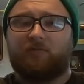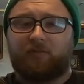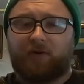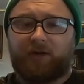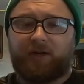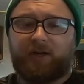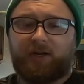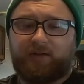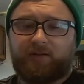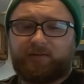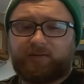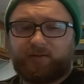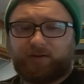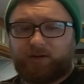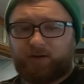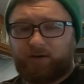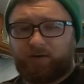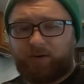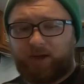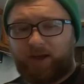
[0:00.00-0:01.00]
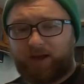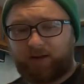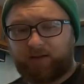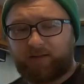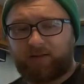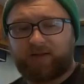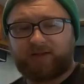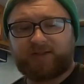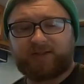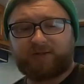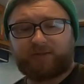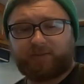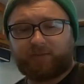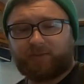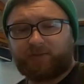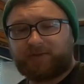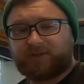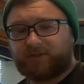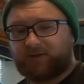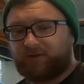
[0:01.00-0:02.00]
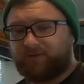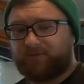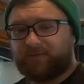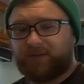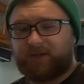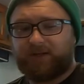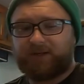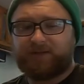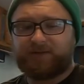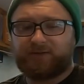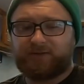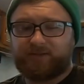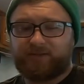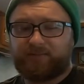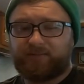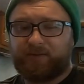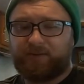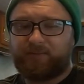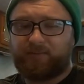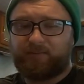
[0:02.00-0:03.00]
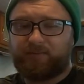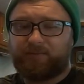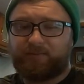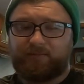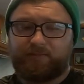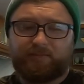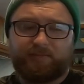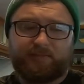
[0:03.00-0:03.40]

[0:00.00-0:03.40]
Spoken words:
running, egg clusters with their soft beads, or some people,